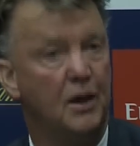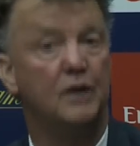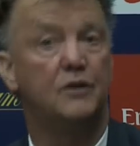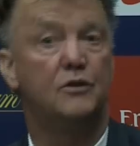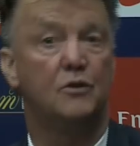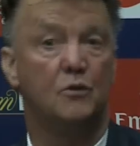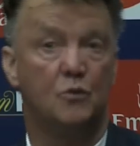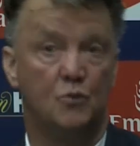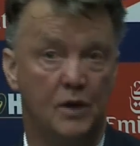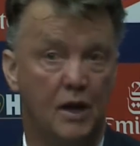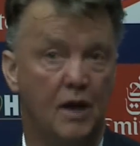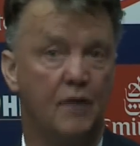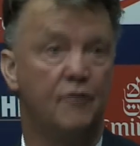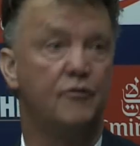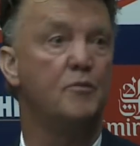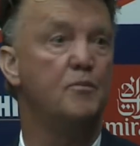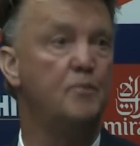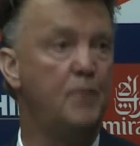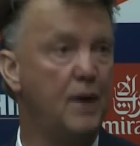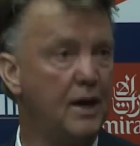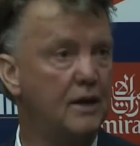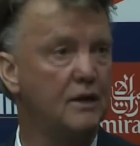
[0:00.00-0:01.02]
but we have a
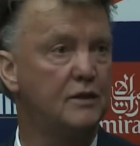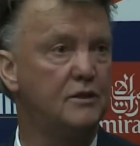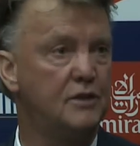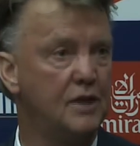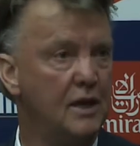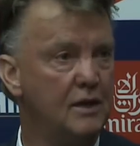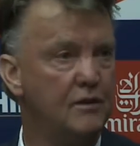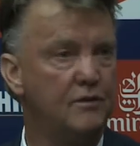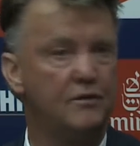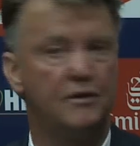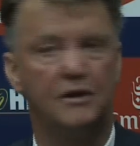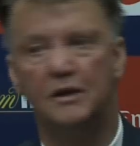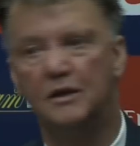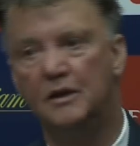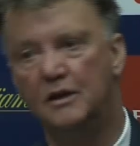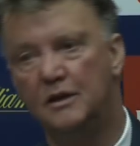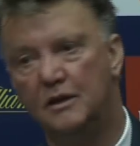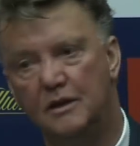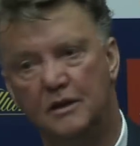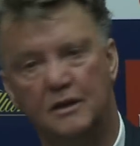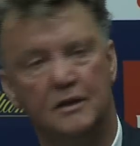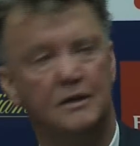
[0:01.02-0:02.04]
bigger chance
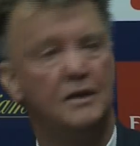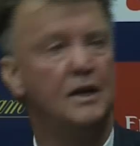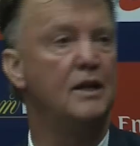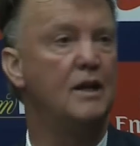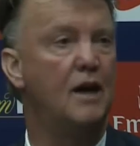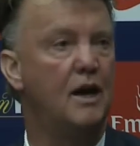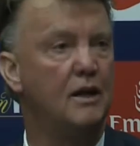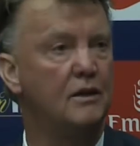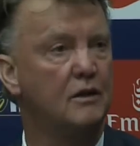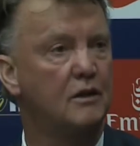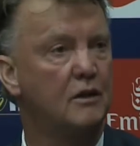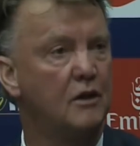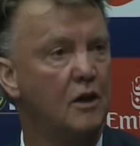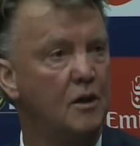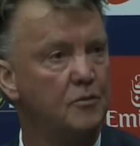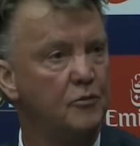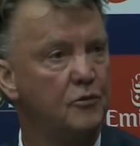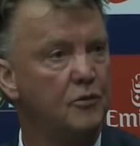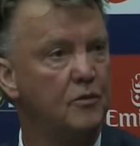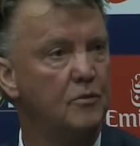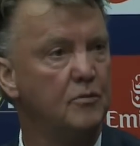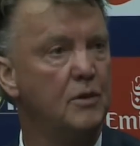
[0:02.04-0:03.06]
than other
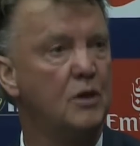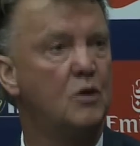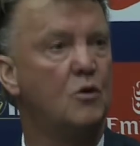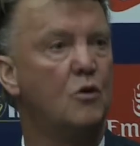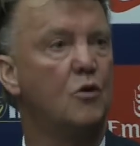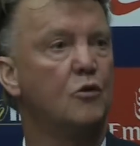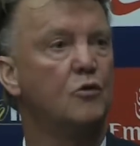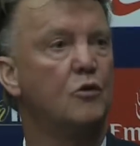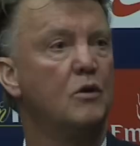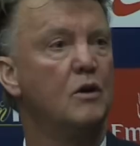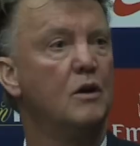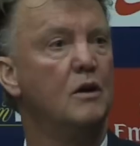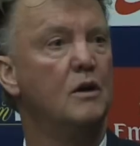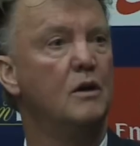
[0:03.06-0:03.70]
clubs, because